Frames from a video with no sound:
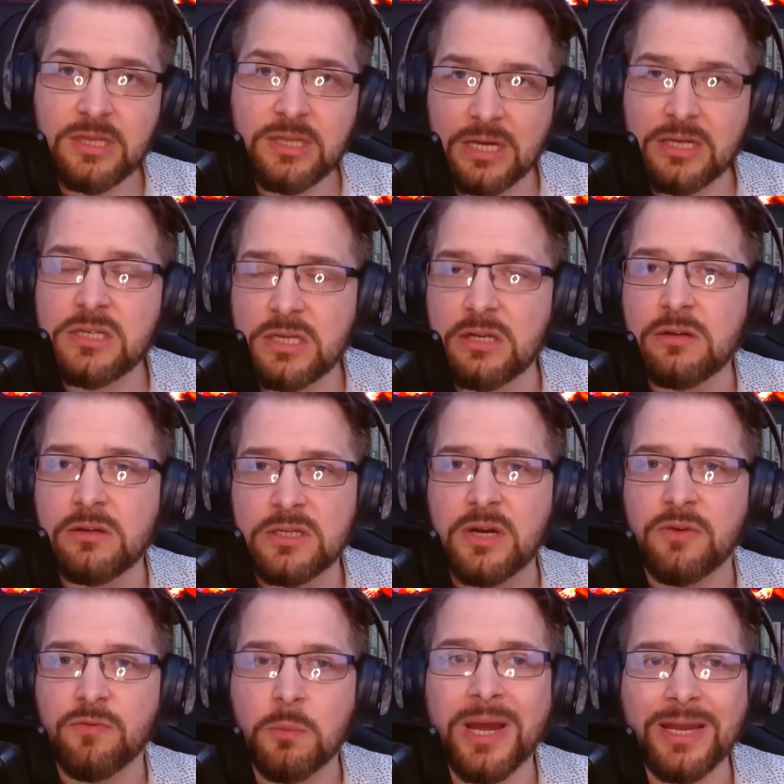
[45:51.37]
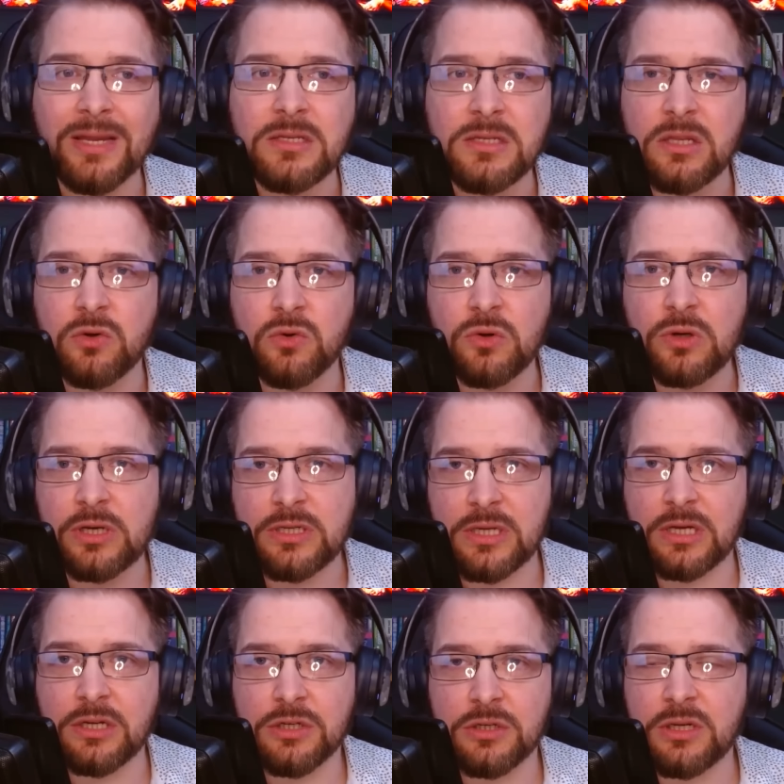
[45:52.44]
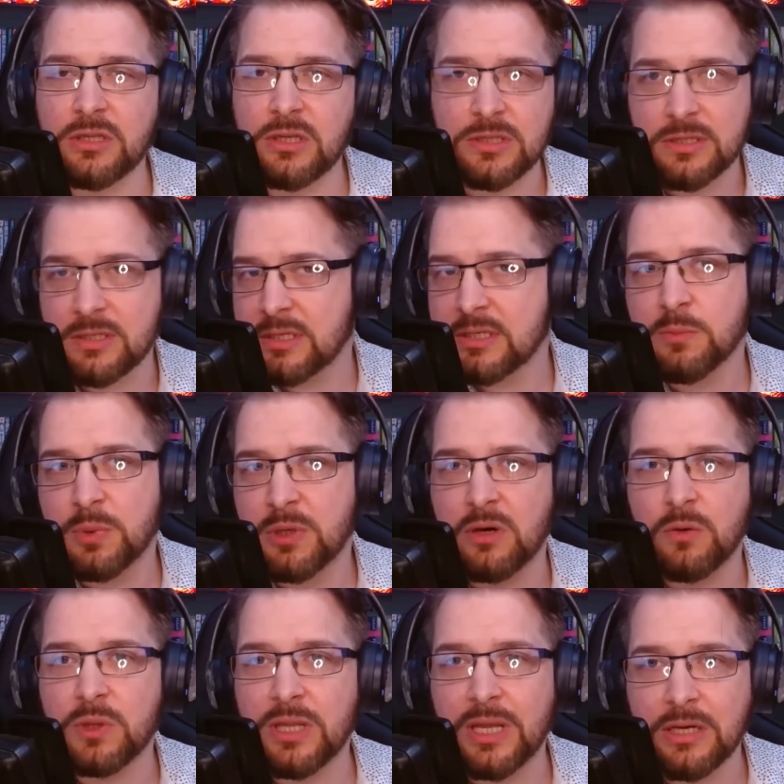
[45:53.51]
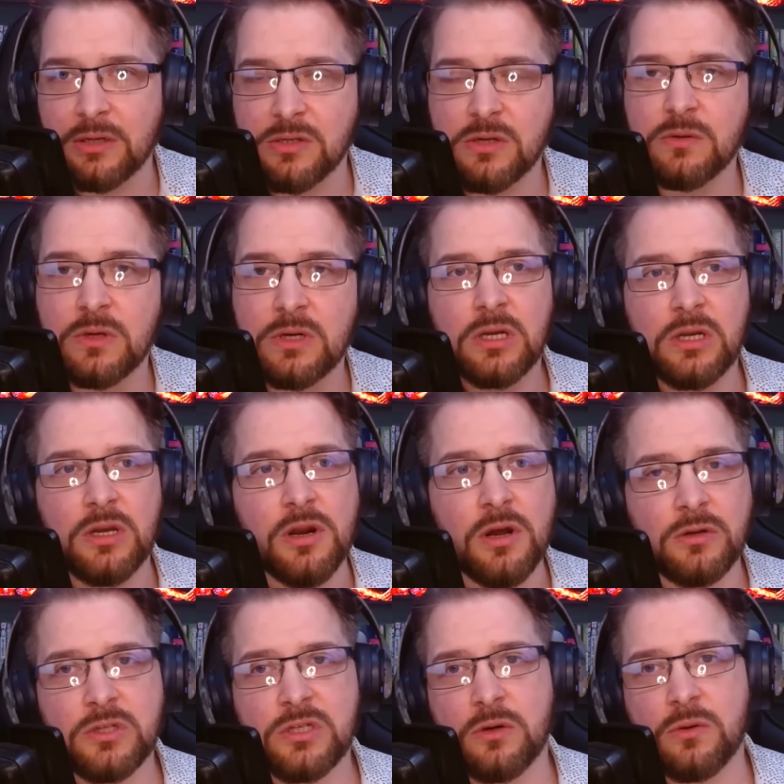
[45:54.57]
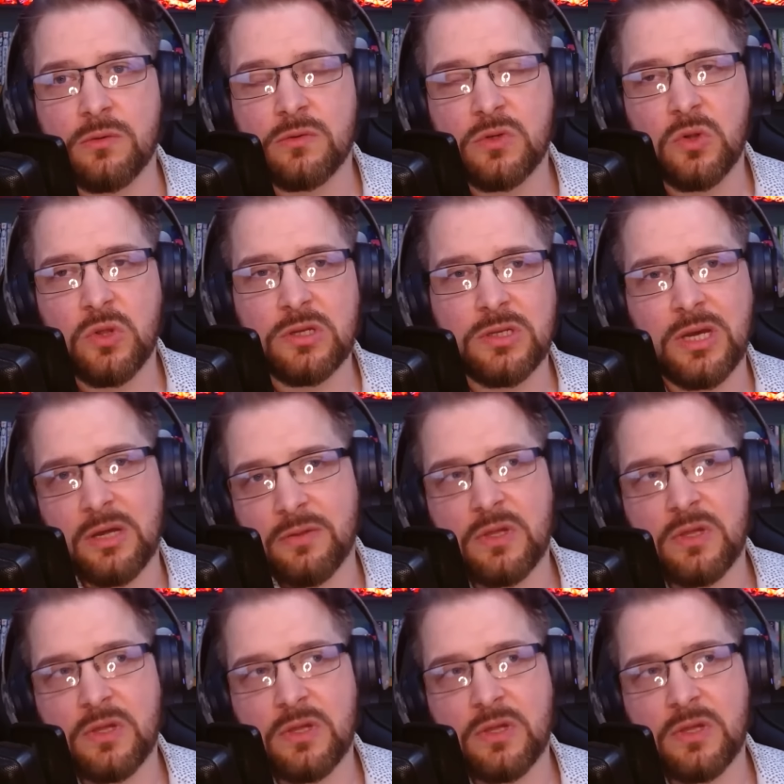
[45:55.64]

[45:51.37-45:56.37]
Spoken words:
that skill set remains in the organization. It doesn't disappear when they do, so that,